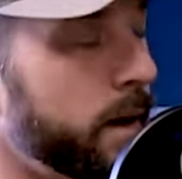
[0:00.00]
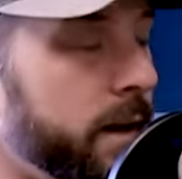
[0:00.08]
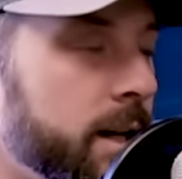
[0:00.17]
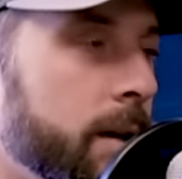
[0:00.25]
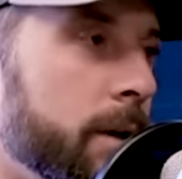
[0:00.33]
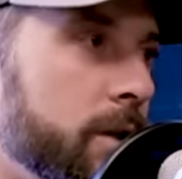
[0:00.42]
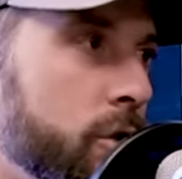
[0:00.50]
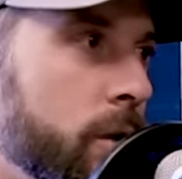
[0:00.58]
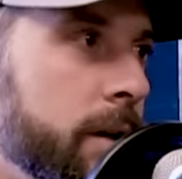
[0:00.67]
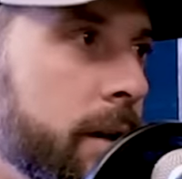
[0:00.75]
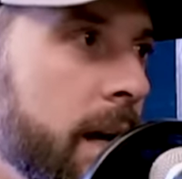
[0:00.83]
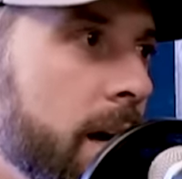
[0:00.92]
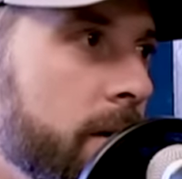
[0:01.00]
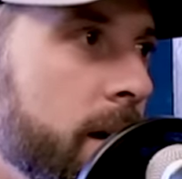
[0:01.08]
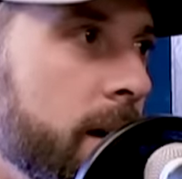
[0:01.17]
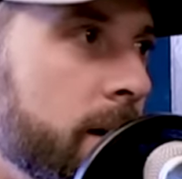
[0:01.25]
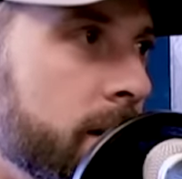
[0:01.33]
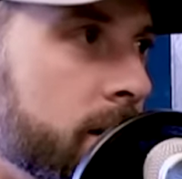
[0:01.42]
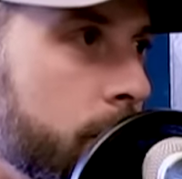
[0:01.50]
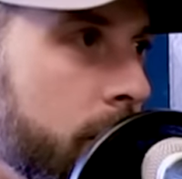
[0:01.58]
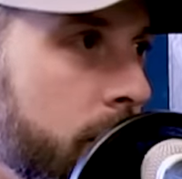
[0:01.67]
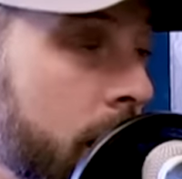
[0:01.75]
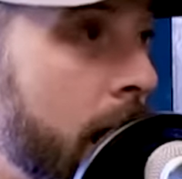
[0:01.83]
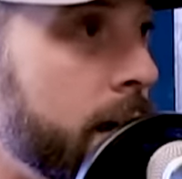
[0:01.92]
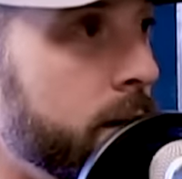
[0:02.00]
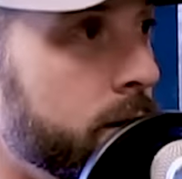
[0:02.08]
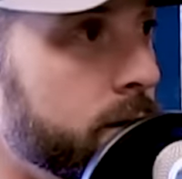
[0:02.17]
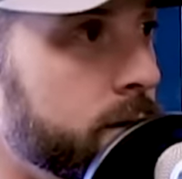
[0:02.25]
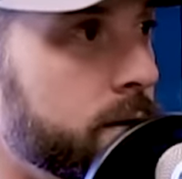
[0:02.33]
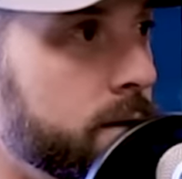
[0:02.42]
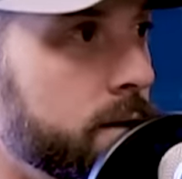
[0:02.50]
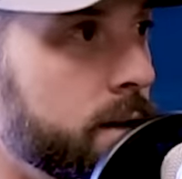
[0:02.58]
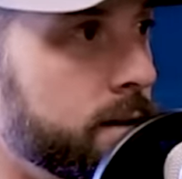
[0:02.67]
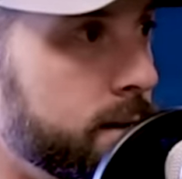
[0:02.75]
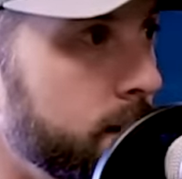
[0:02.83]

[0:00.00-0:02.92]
by the time I joined the Navy and then spent nine years as a